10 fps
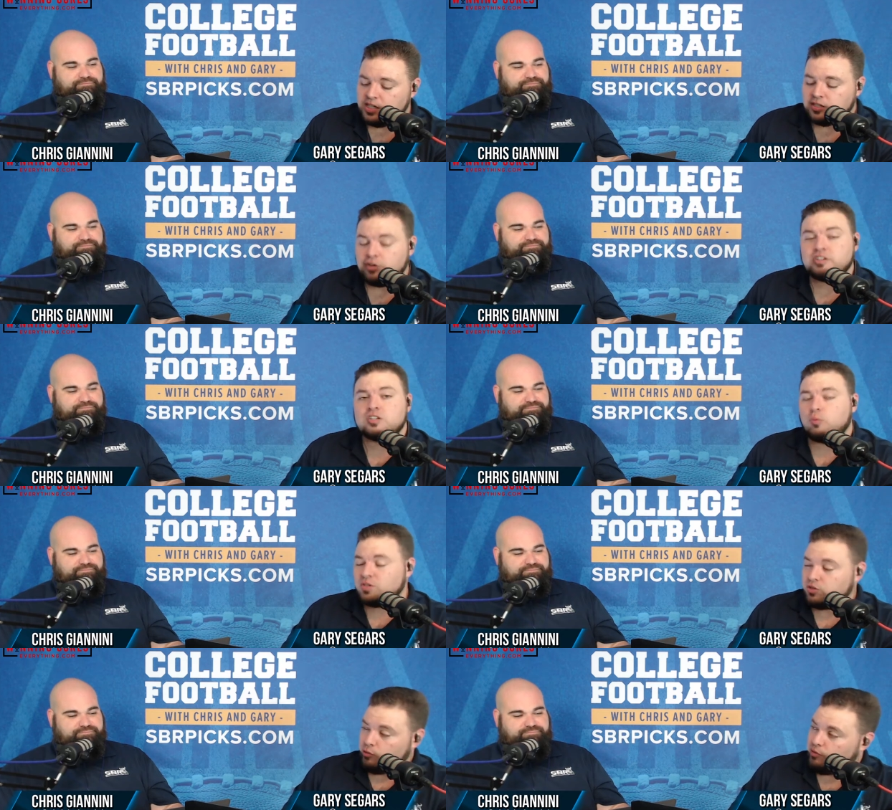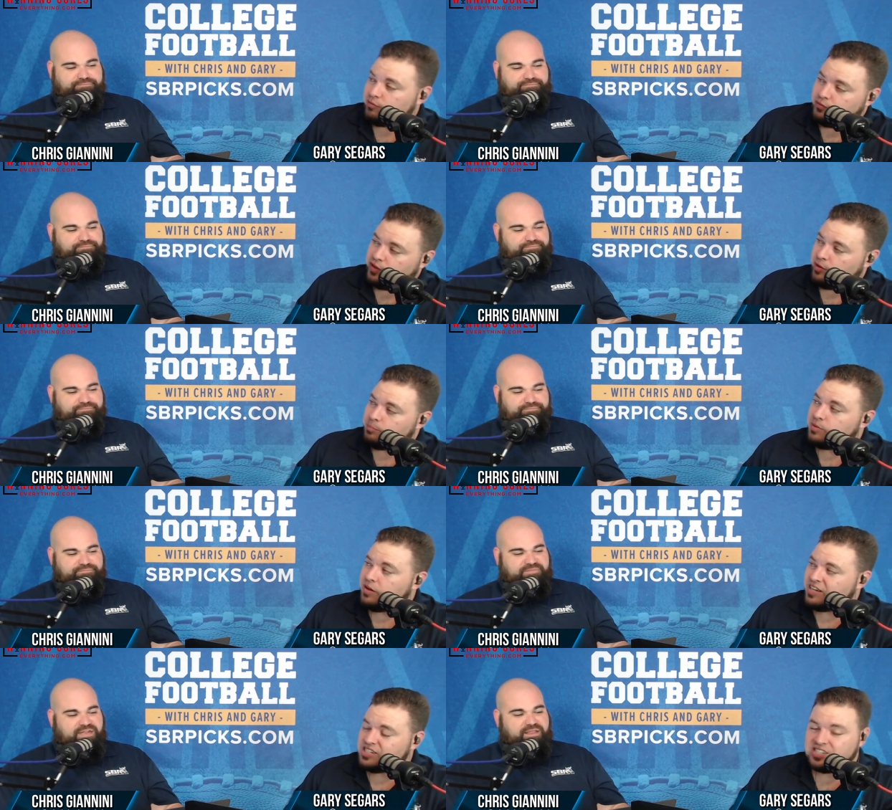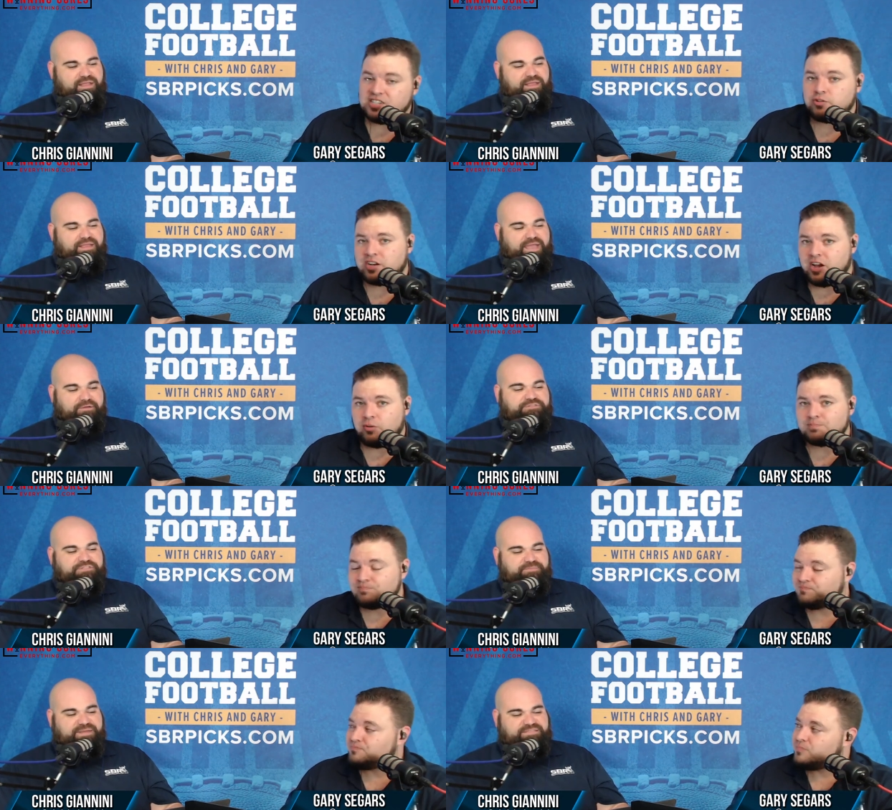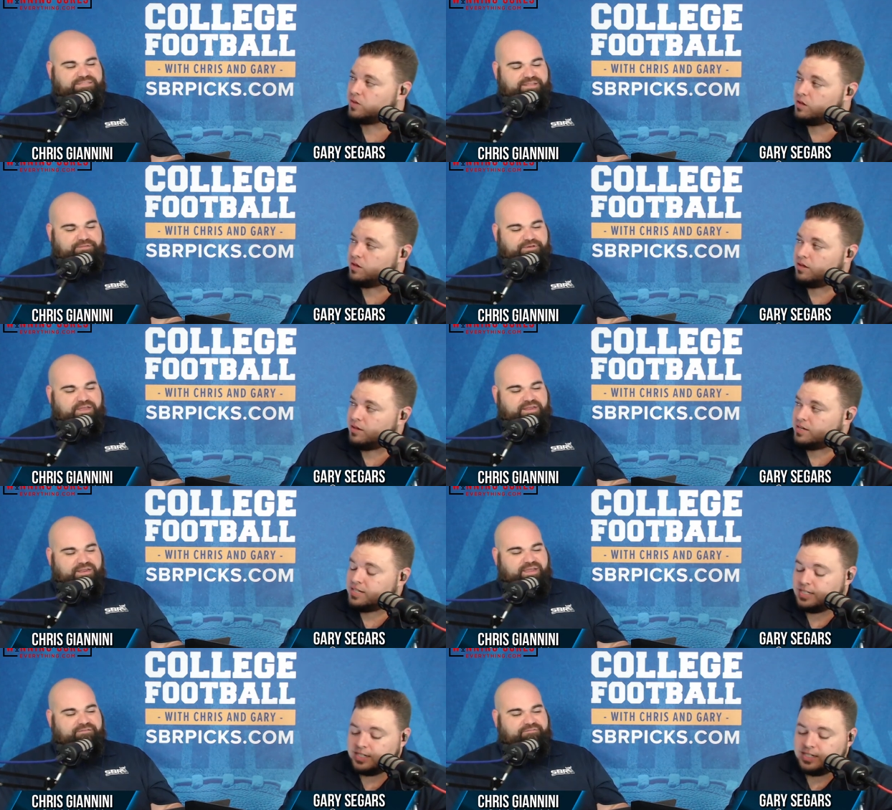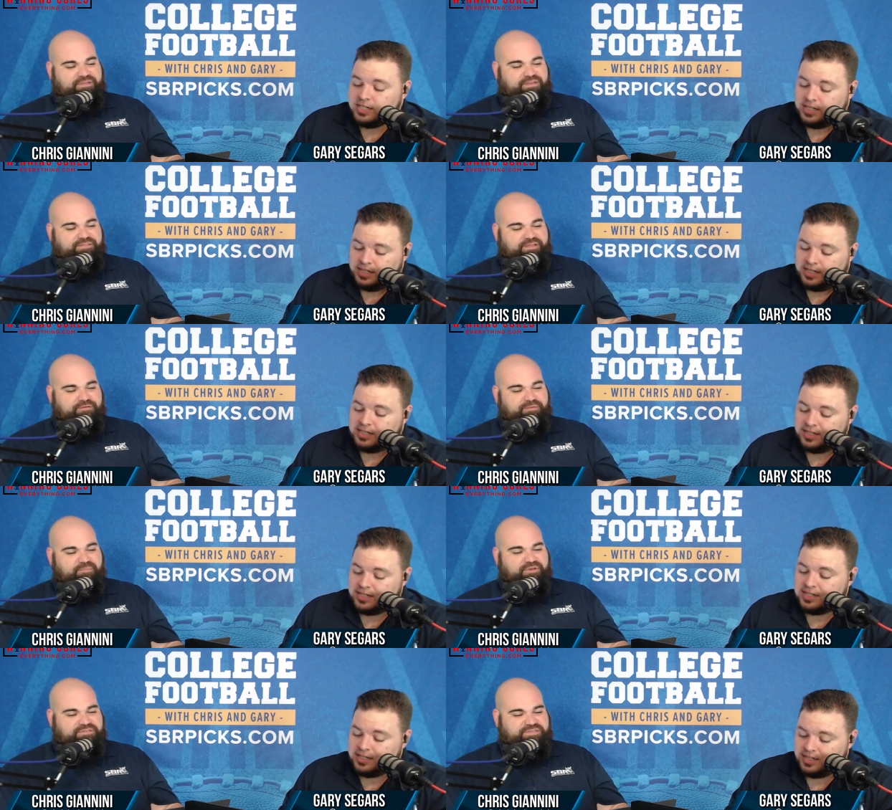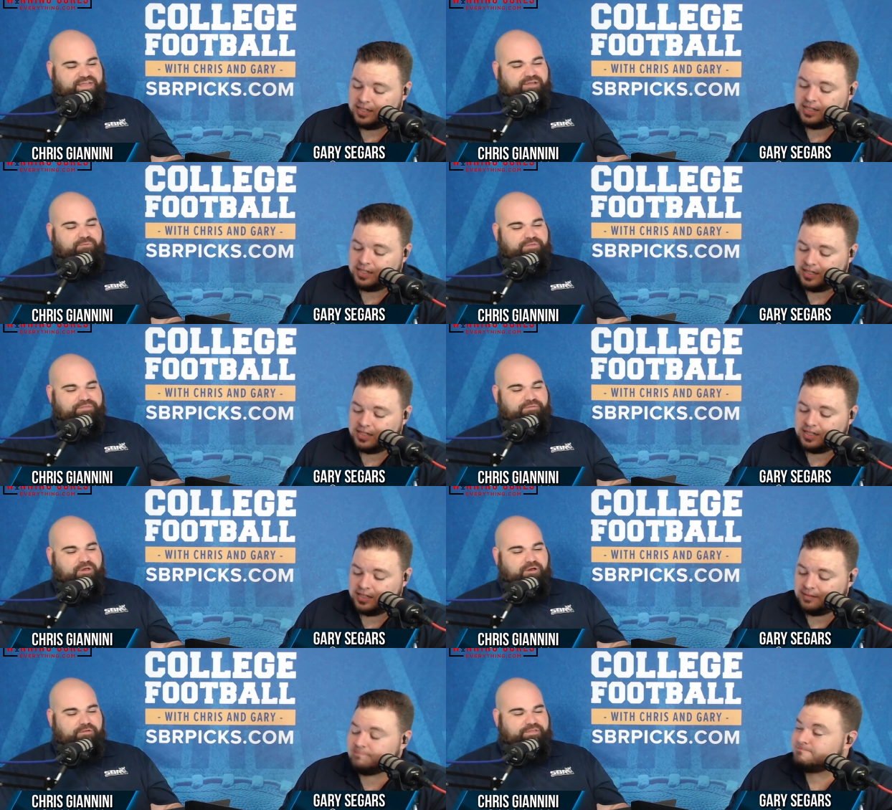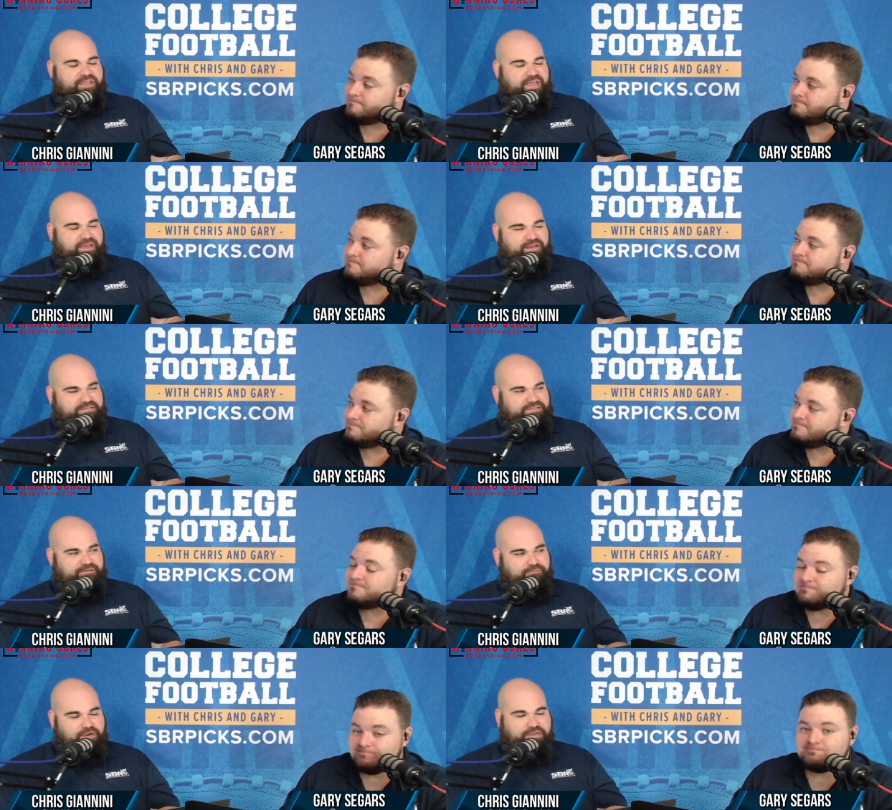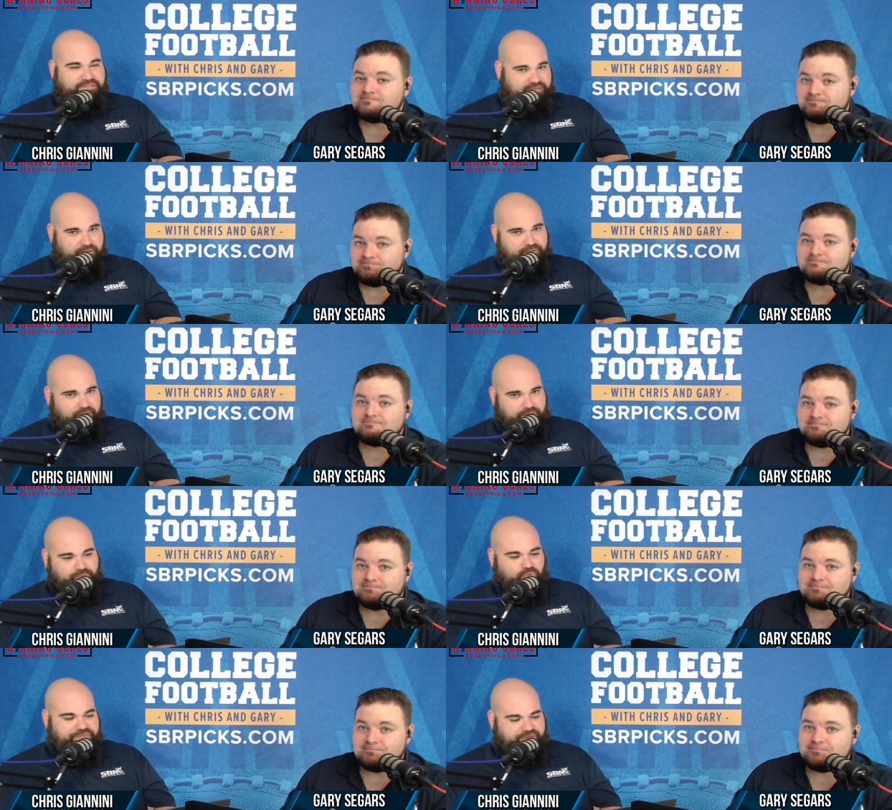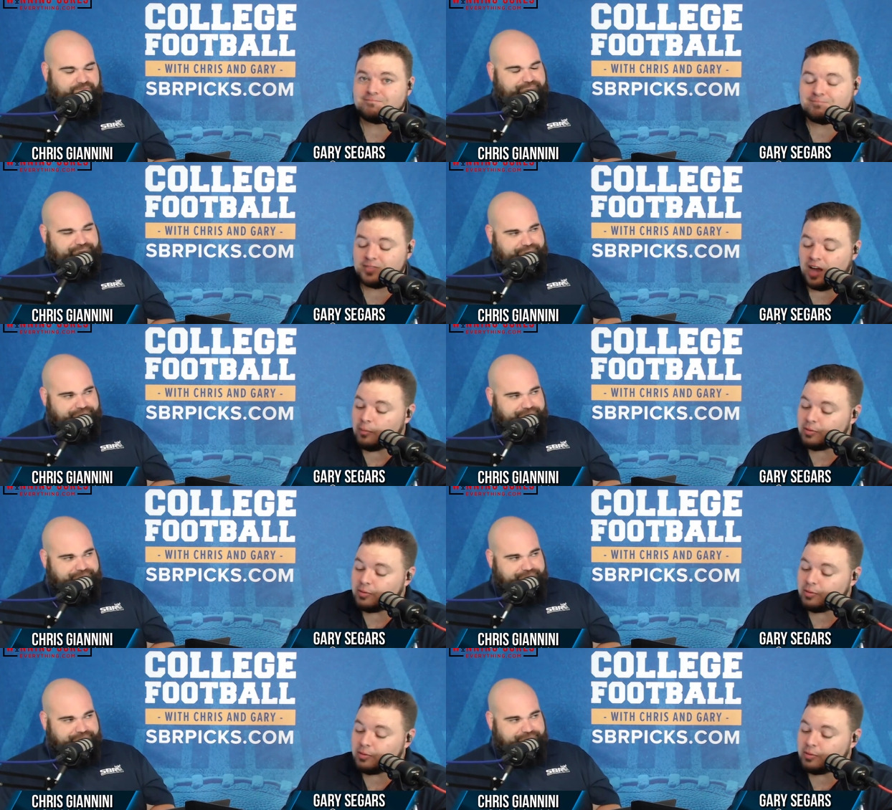Speaker 1: There is no win total for them as it sits right now. Yeah, I was just
Speaker 2: about to say they're not going to have anything on the books now with all the chaos and ruckus going on with them.
Speaker 1: I will